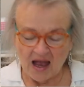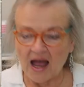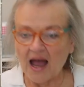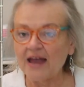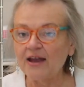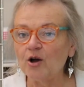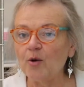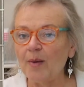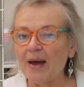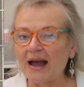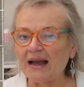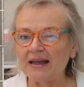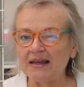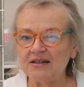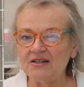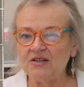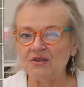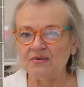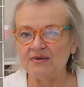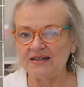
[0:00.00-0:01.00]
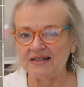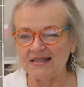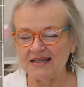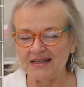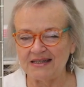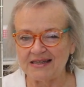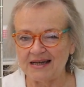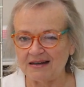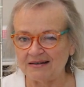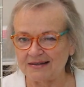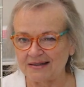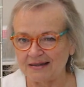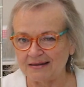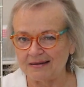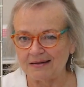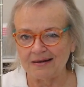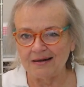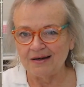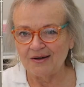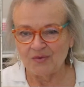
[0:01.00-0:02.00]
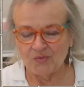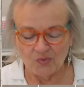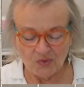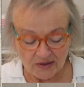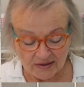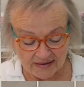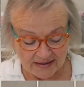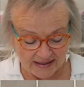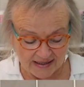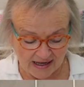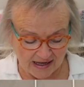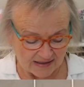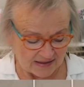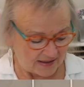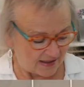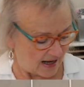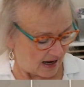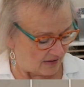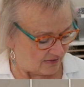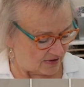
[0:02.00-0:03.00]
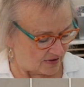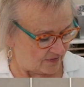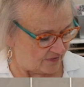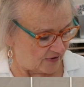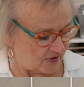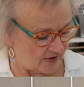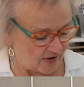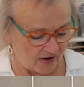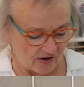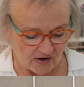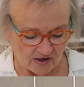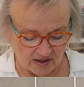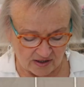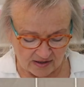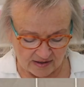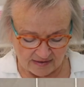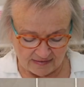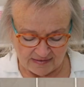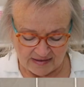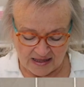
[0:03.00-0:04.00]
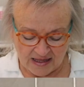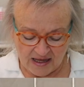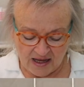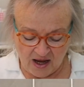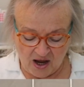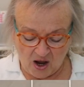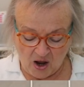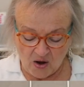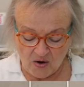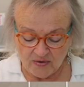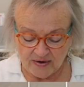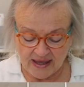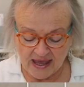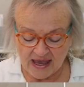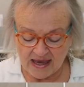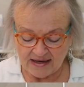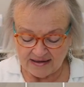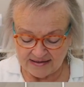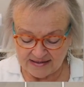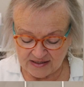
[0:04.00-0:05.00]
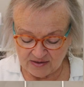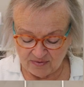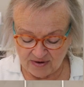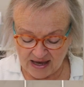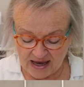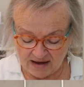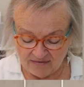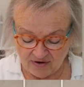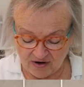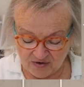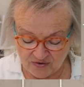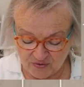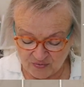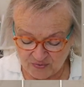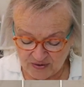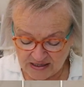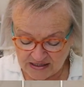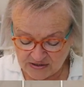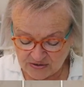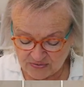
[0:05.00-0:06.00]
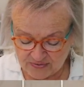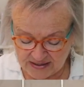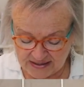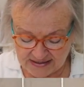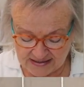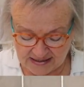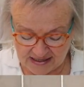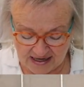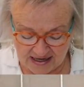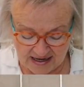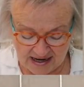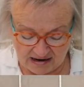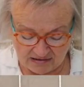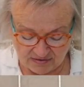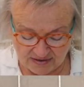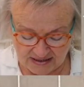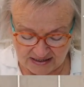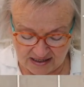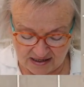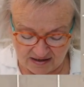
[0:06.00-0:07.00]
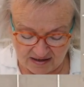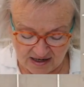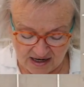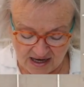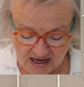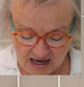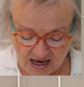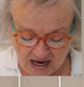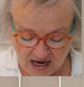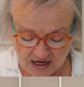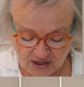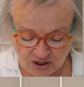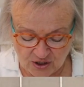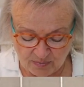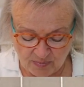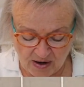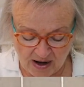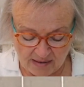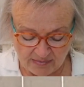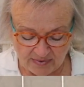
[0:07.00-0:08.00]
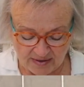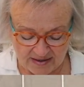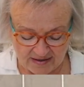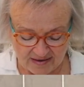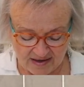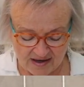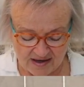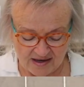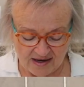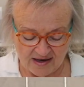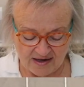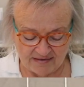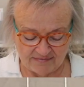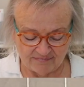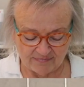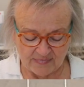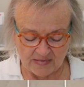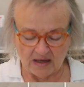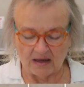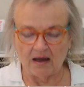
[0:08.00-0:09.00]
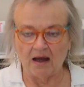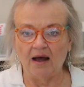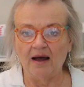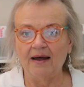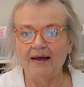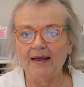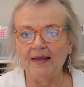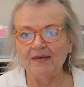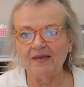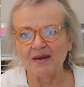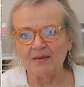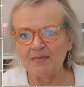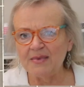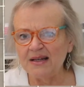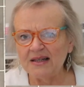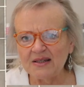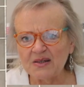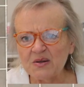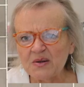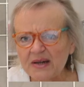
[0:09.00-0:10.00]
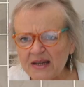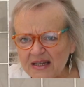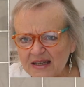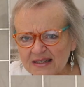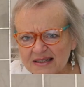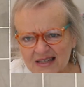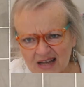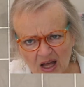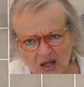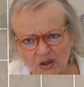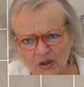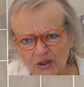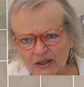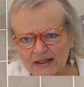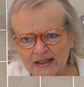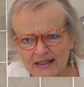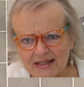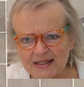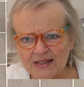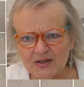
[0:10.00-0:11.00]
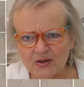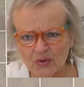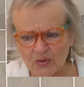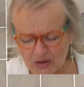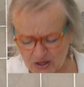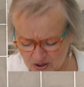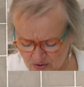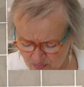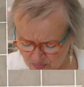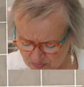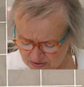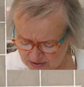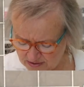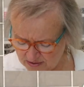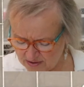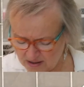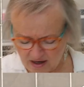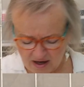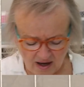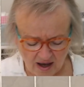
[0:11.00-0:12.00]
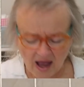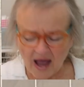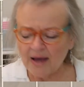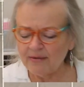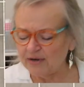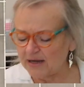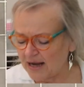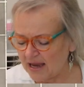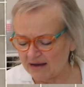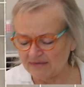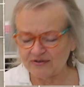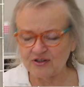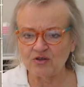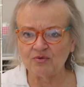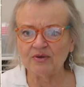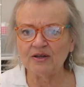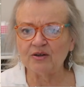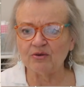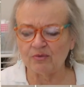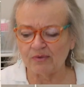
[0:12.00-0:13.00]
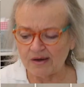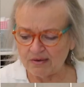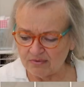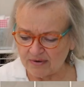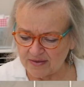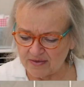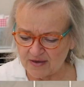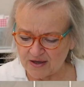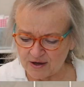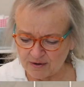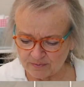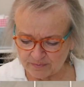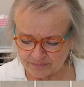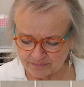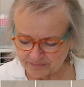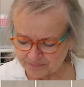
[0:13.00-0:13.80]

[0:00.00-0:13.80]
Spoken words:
I go back and do the details and really cut it out for the card. Okay, so we have our 3 trees cut out here, and you're probably thinking, the middle tree's not looking so cute. I would have to agree with you.